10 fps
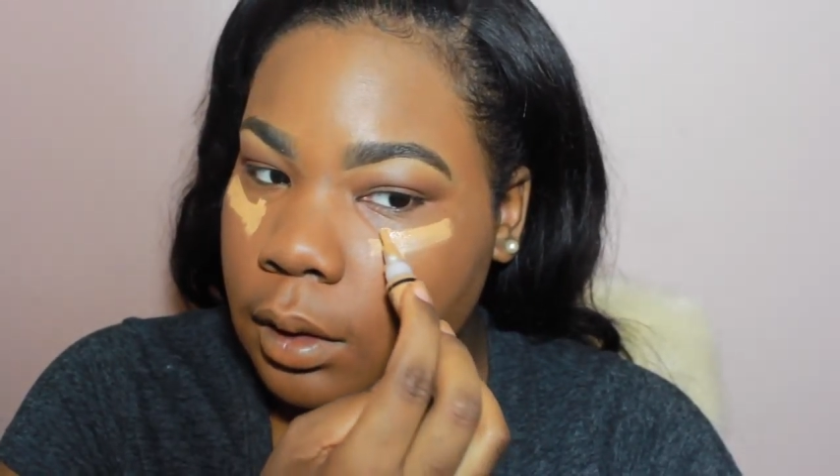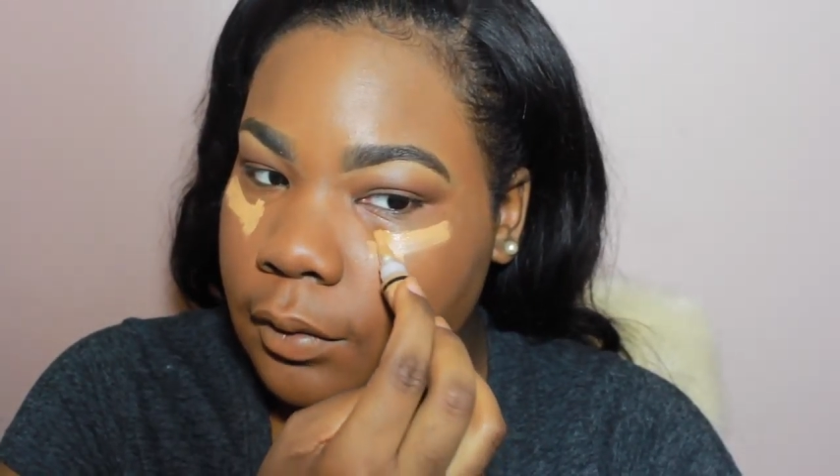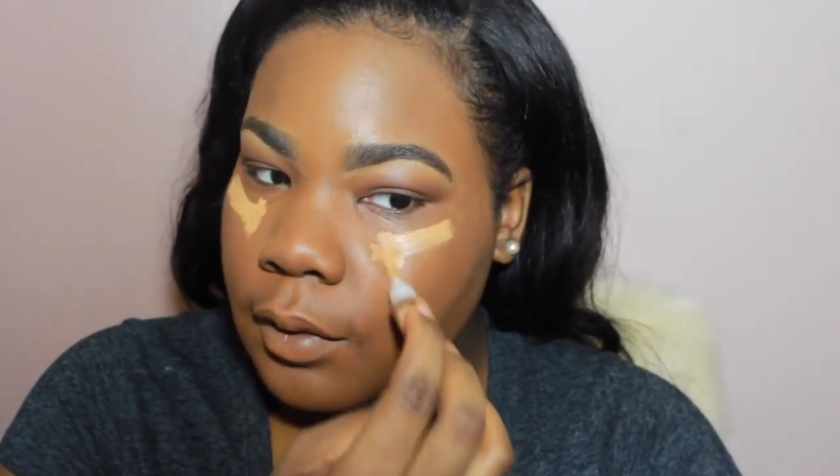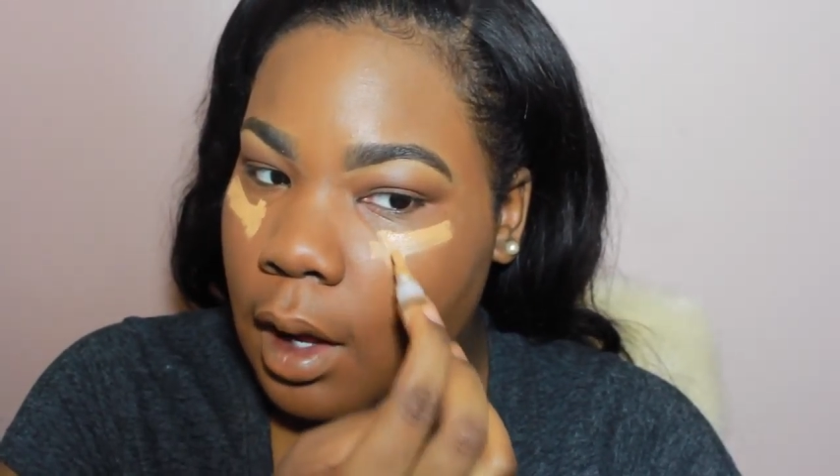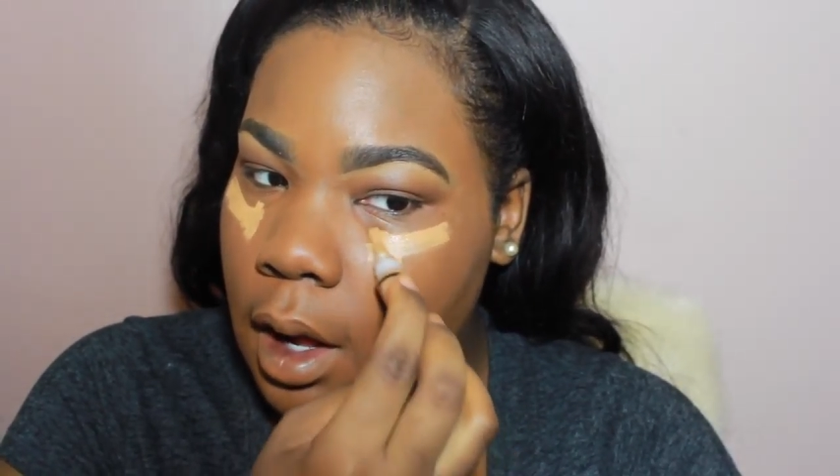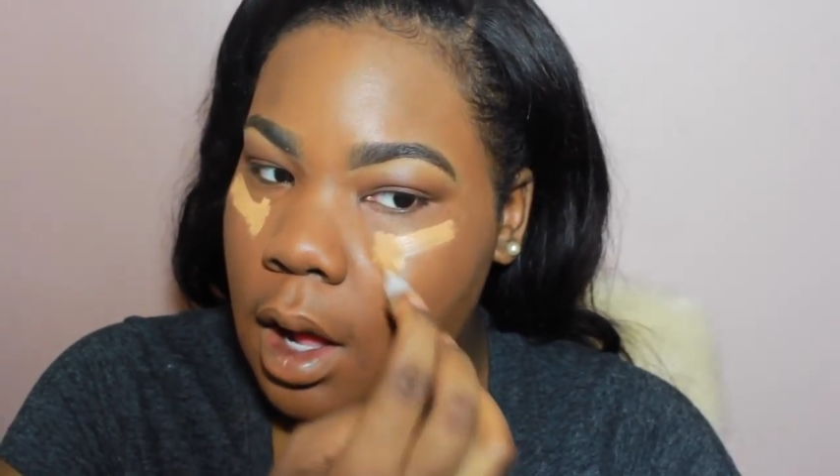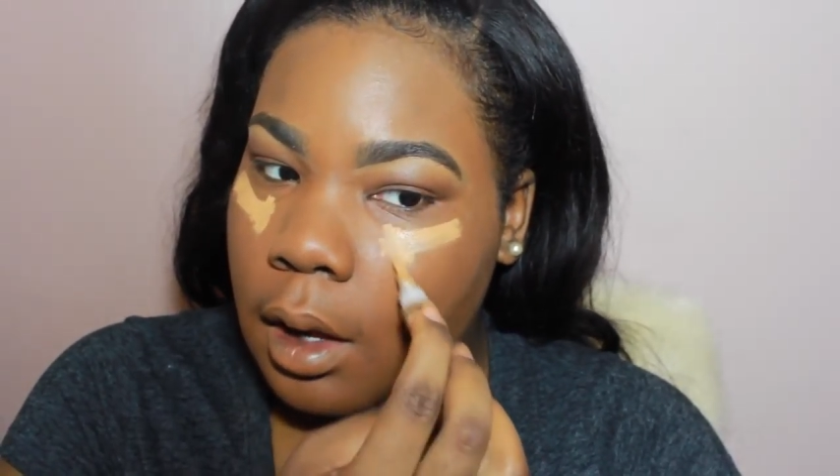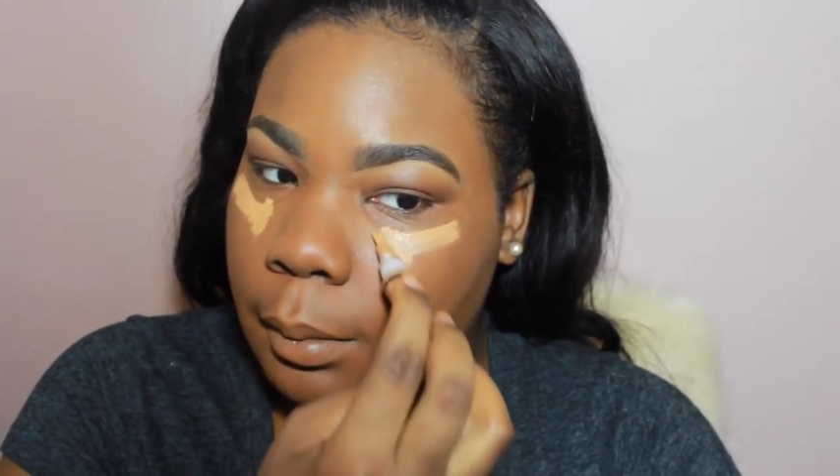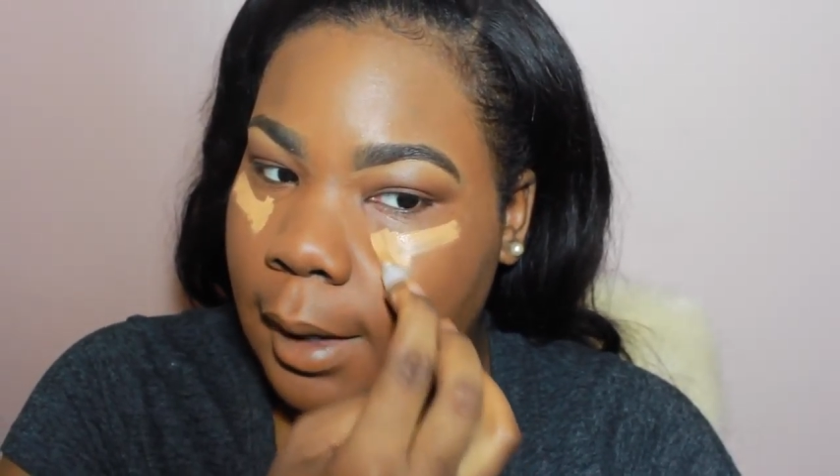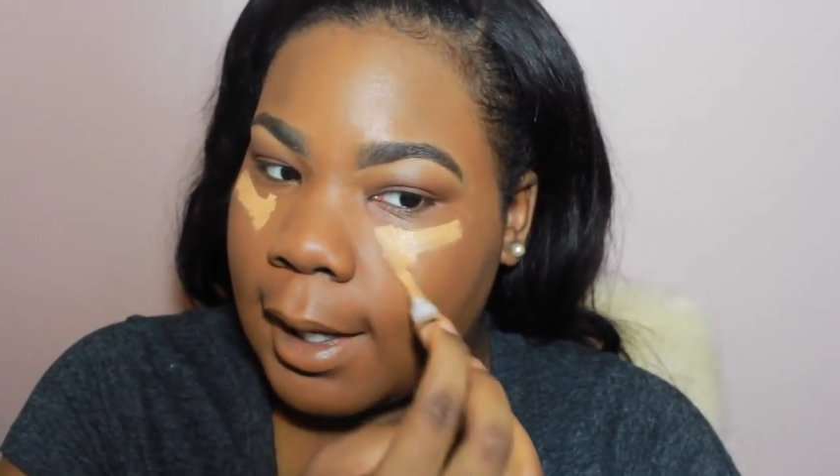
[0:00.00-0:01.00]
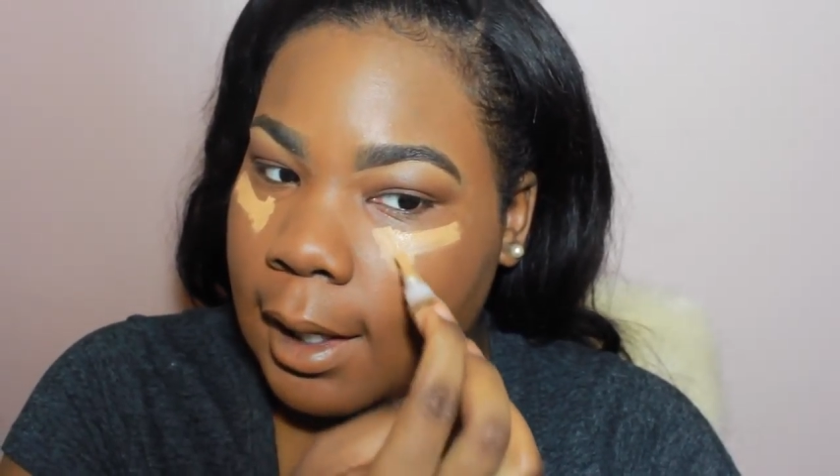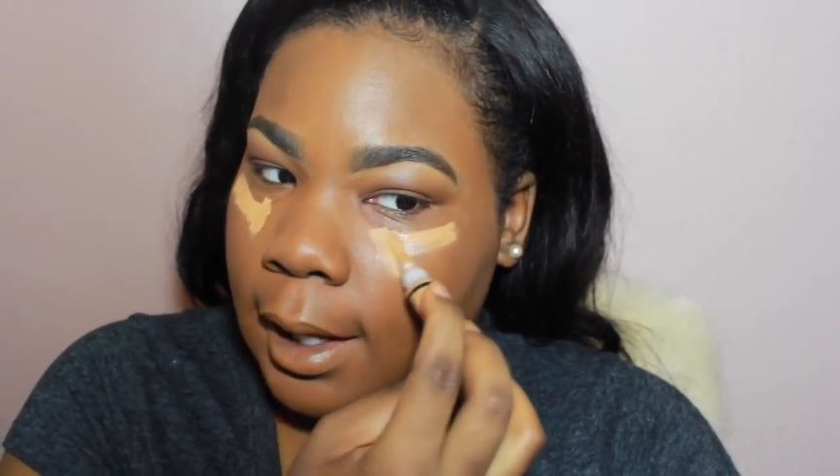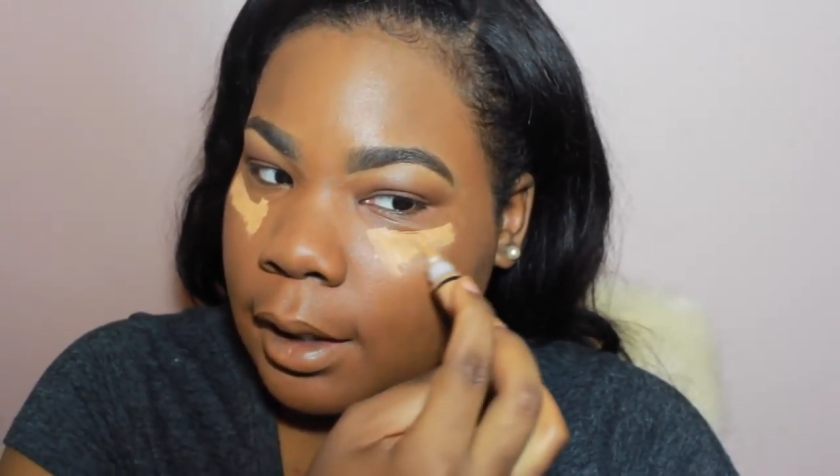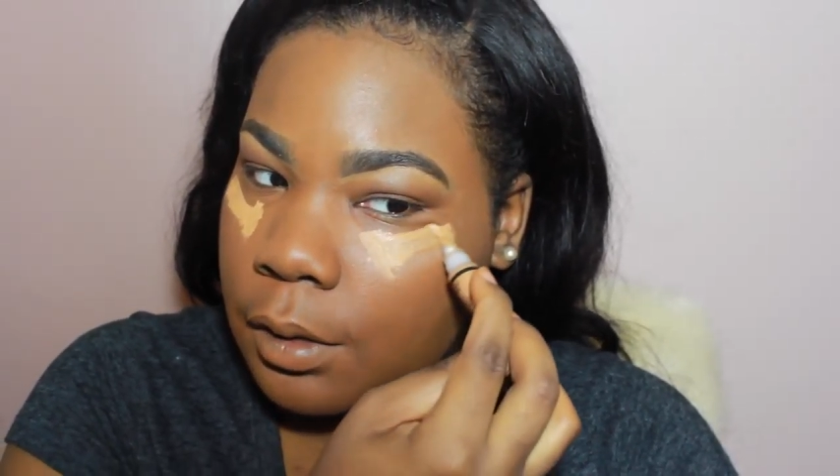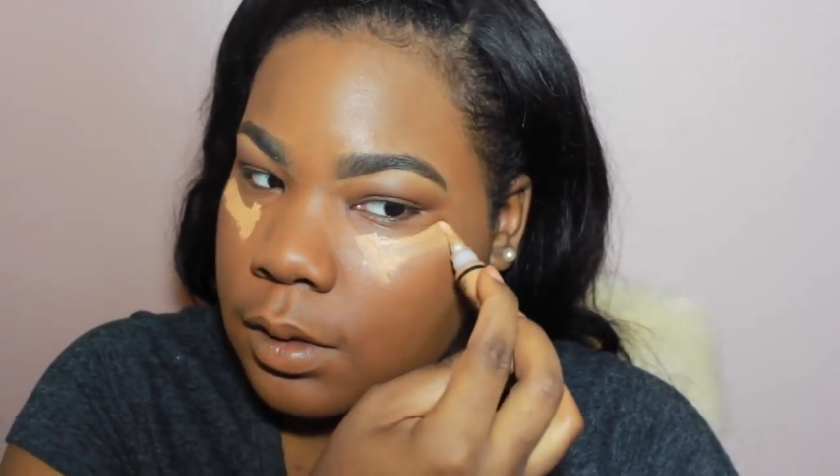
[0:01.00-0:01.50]
If um,
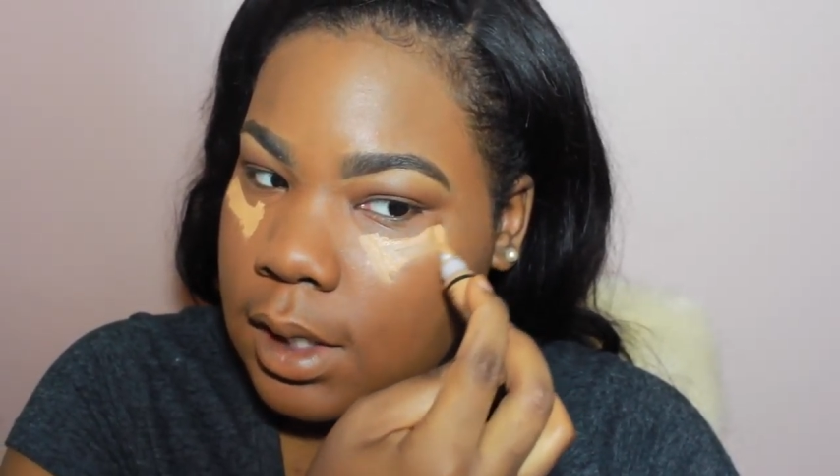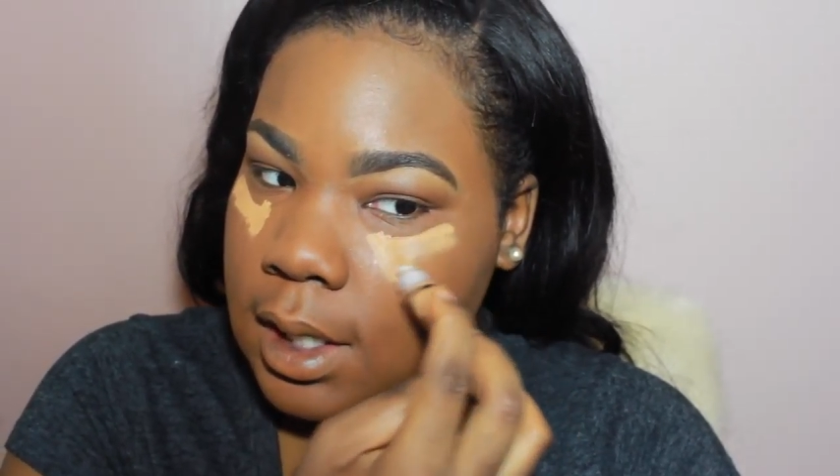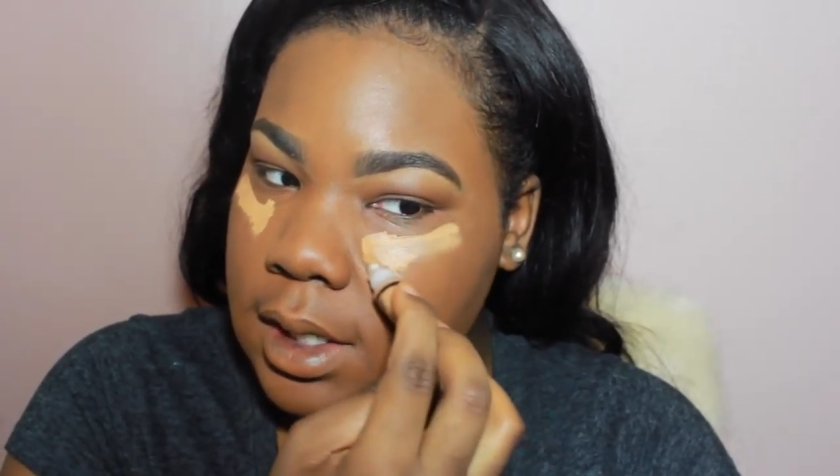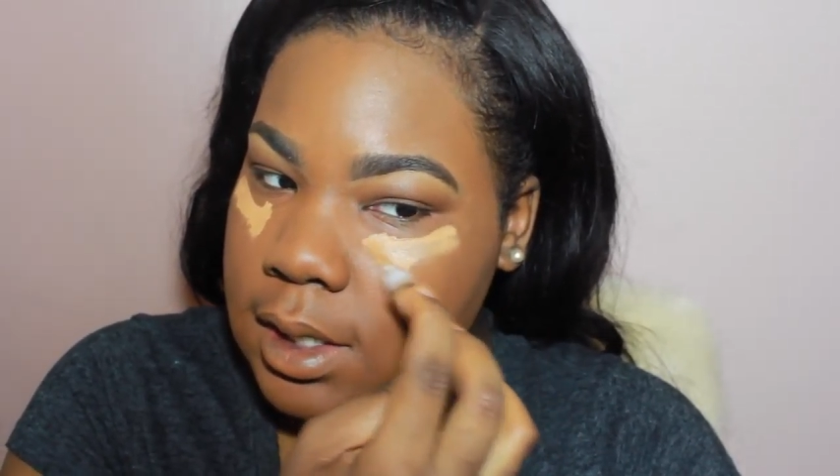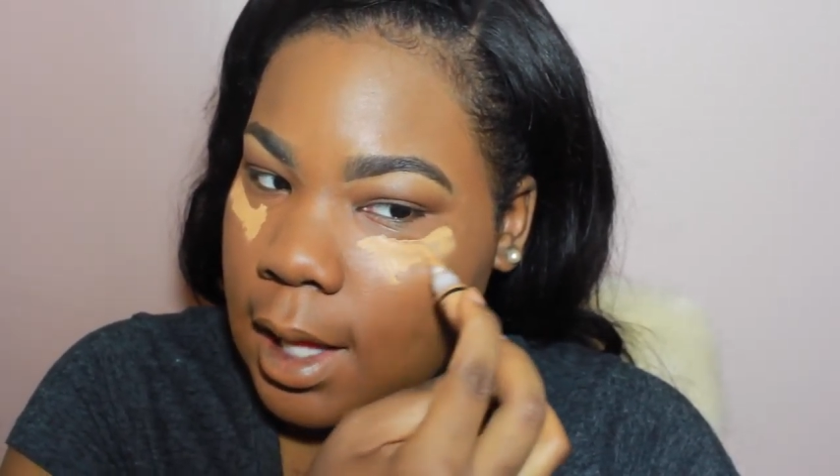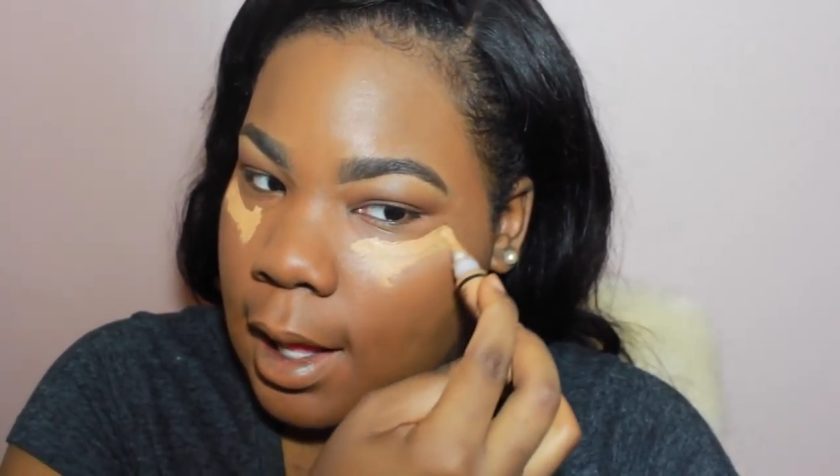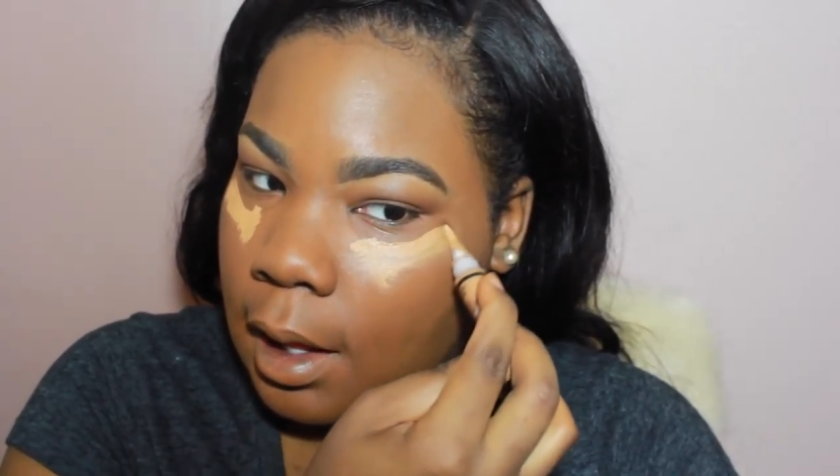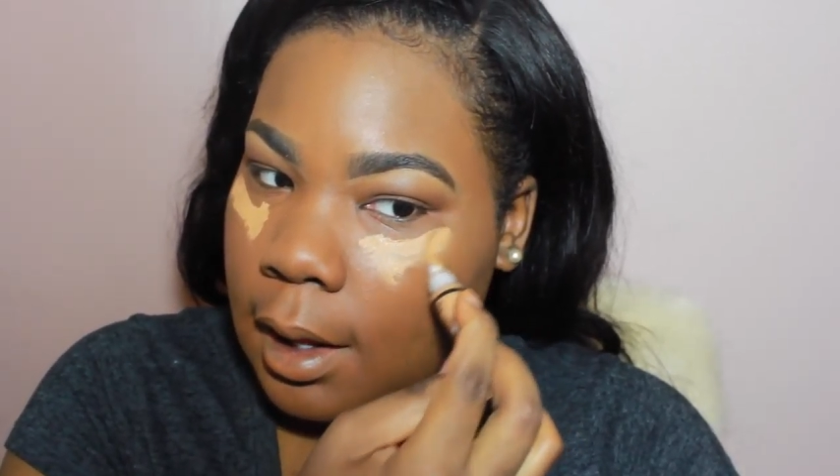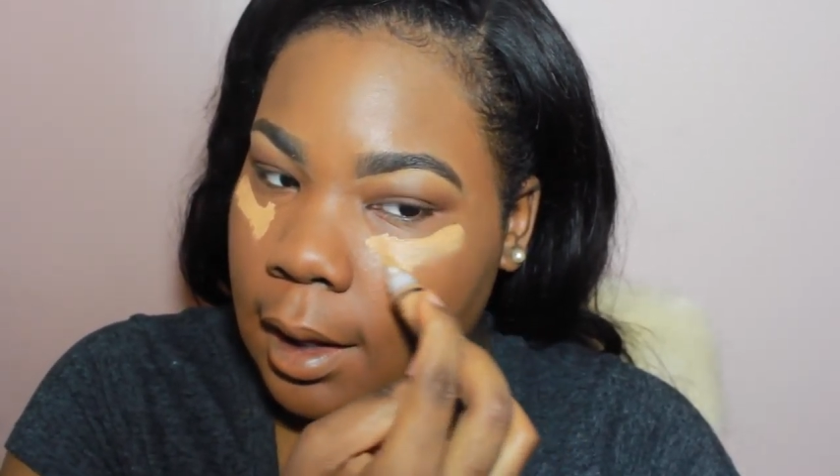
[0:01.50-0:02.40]
highlighting goes out of style,